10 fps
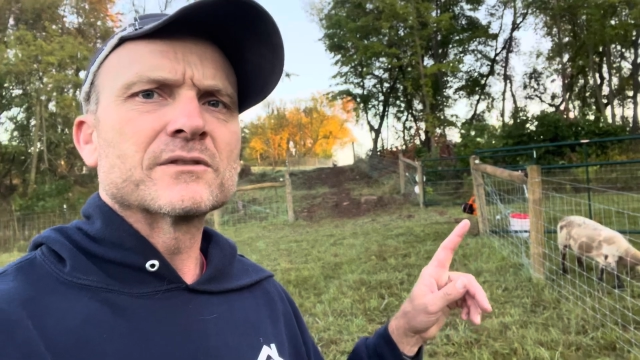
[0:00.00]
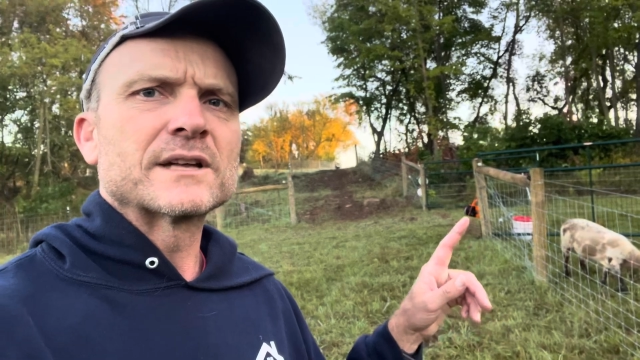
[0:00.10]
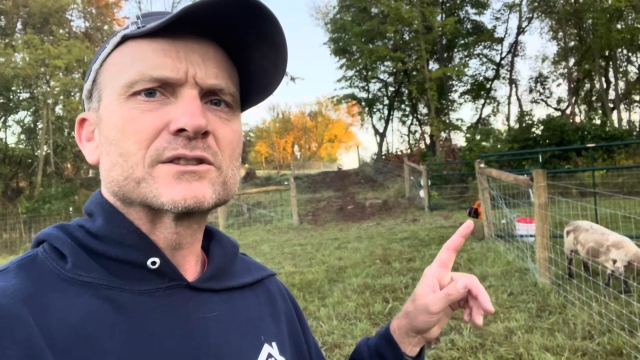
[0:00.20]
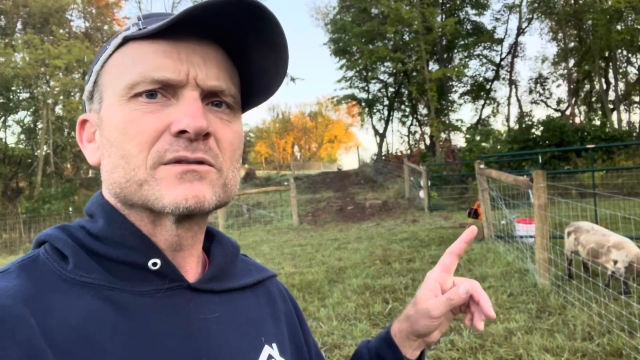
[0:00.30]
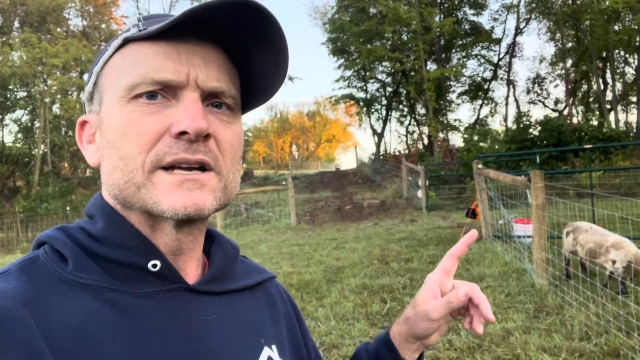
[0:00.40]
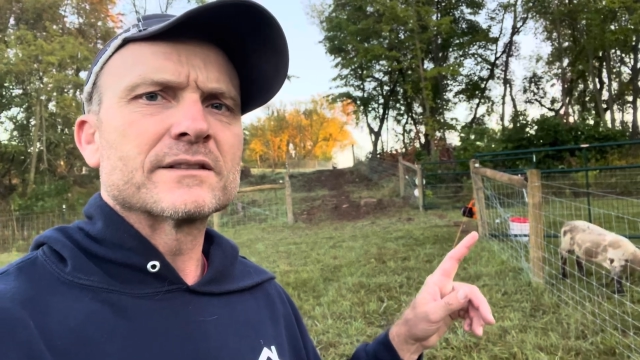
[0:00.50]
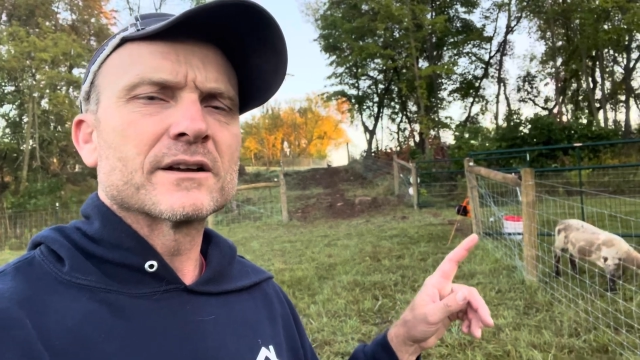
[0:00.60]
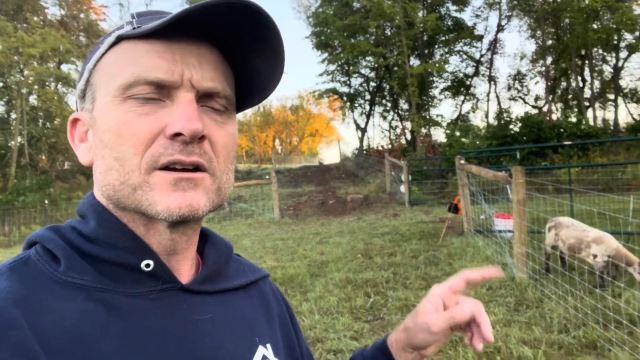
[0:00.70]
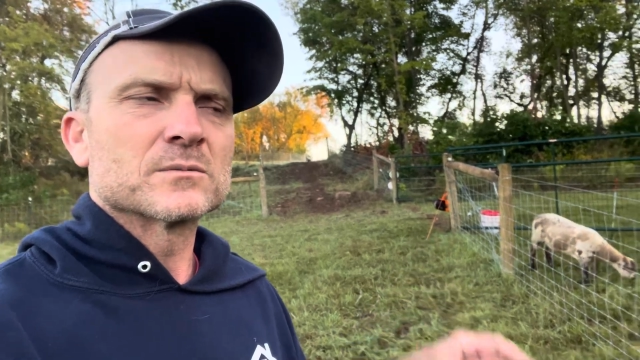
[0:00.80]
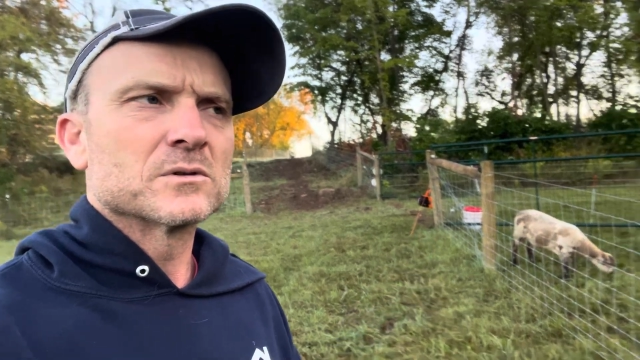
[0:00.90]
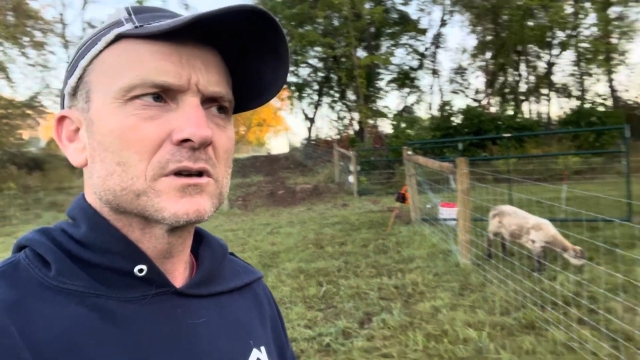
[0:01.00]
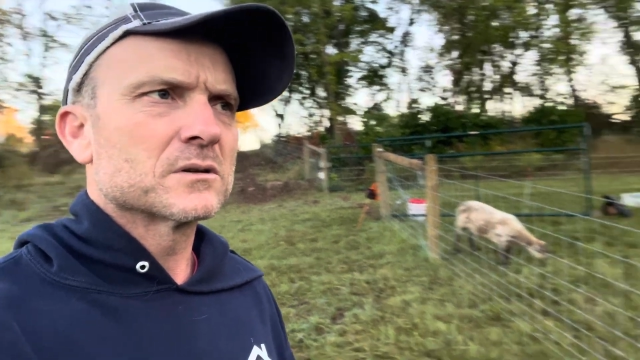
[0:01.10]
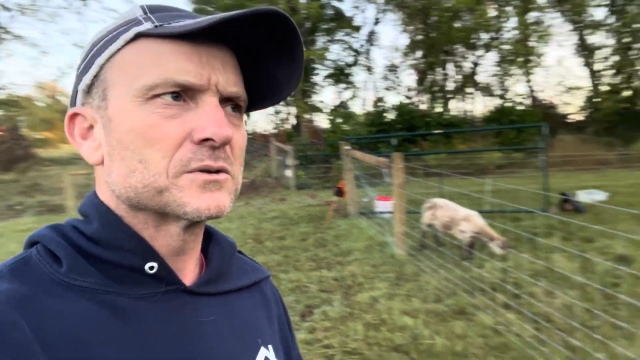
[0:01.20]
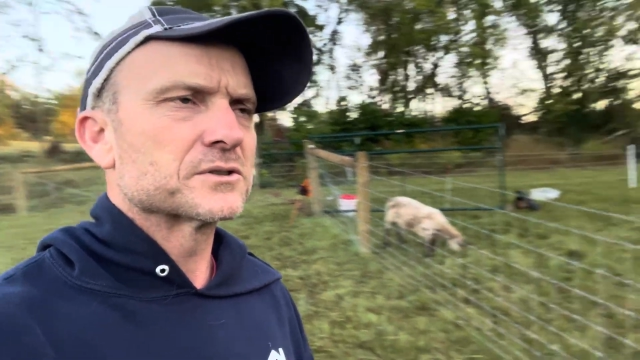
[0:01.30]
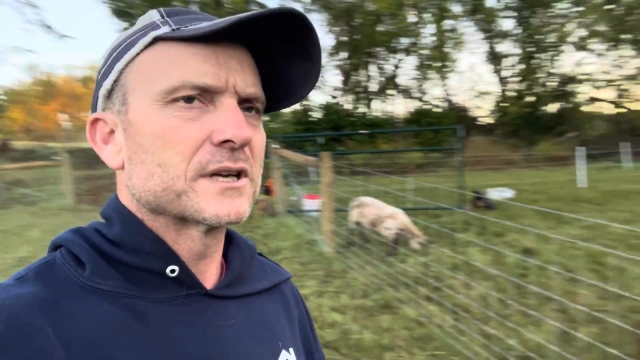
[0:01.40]
that's right there, and we'll look
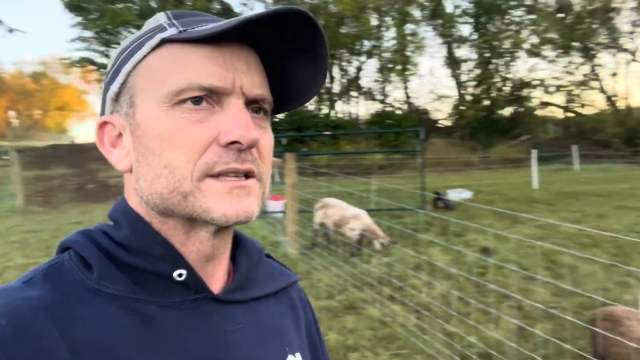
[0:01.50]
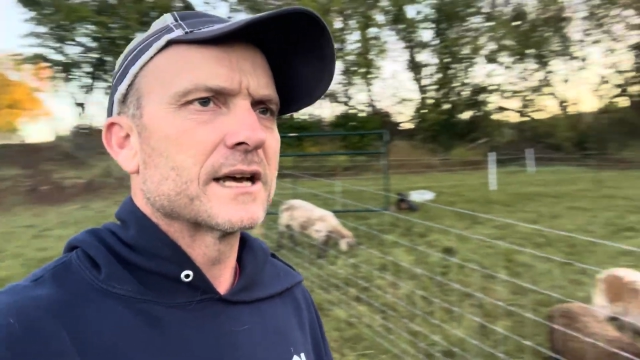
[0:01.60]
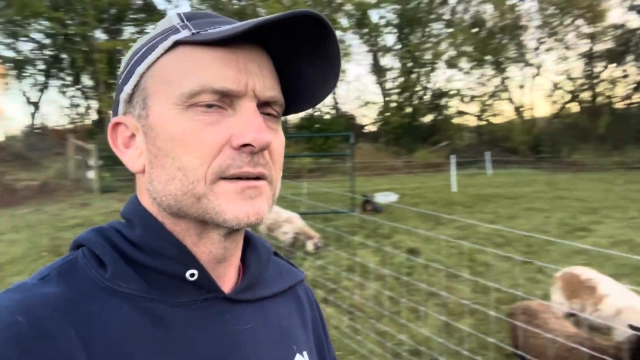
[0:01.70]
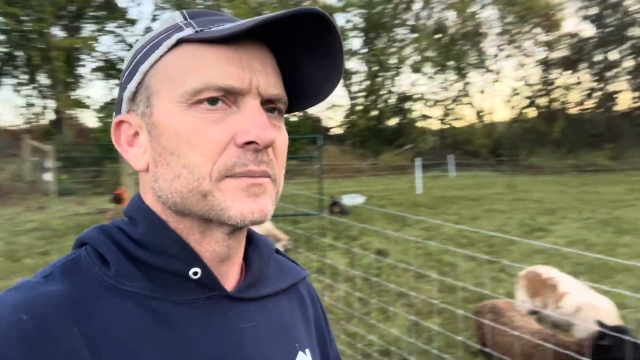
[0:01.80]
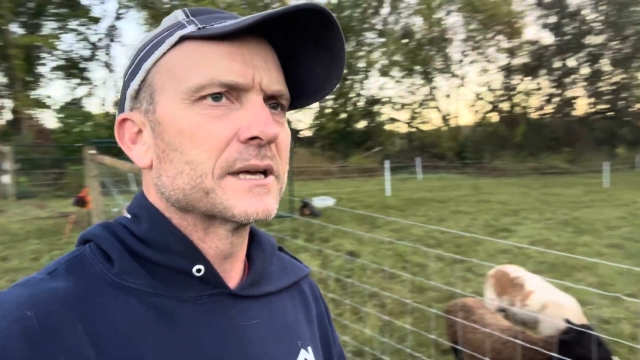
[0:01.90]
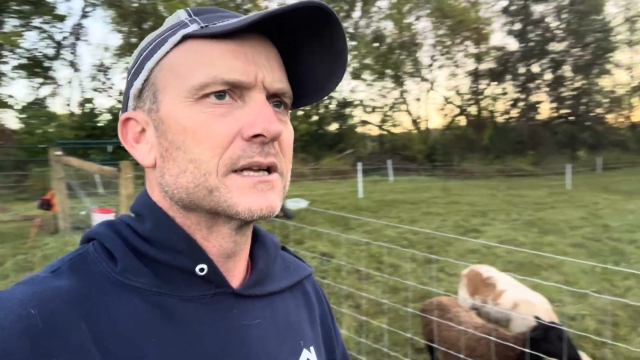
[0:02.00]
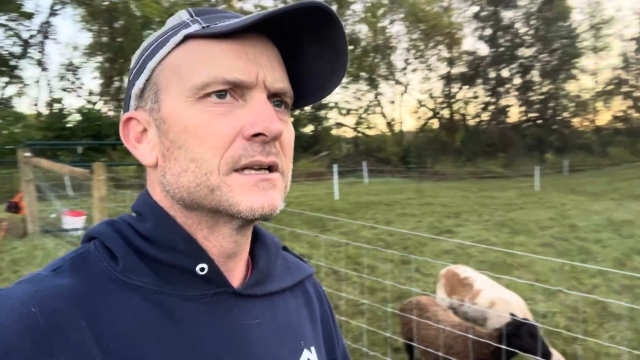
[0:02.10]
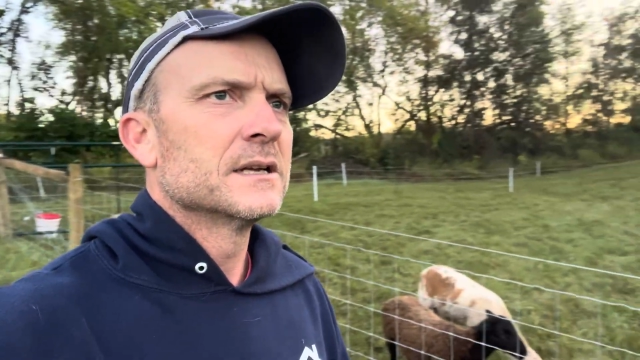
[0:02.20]
closer at that in a bit.